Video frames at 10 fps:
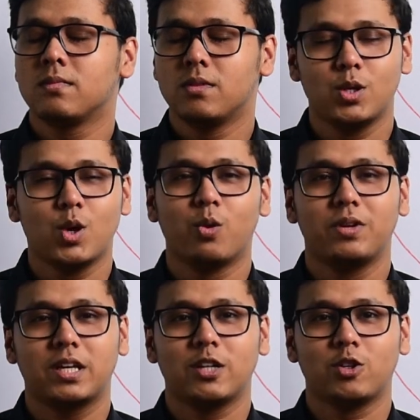no,
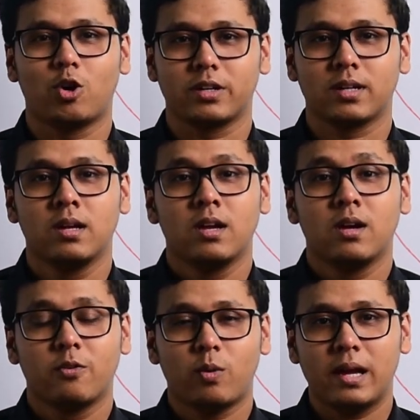we cannot.
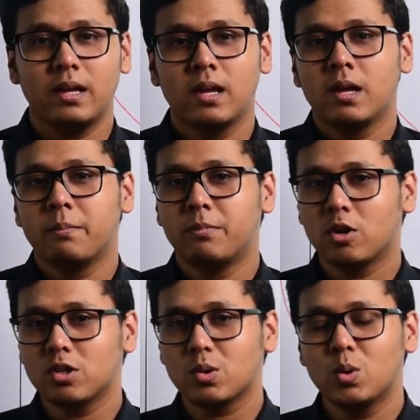Why?
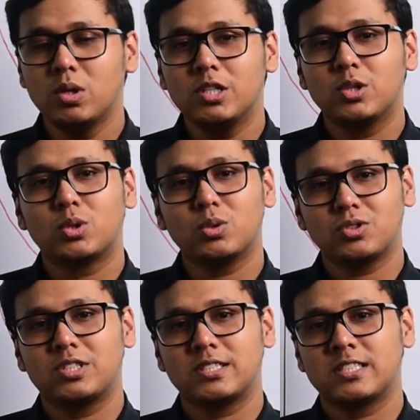Because only those
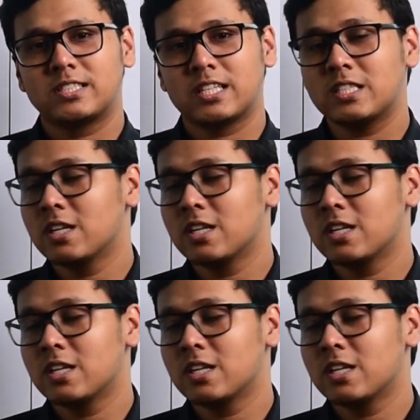diseases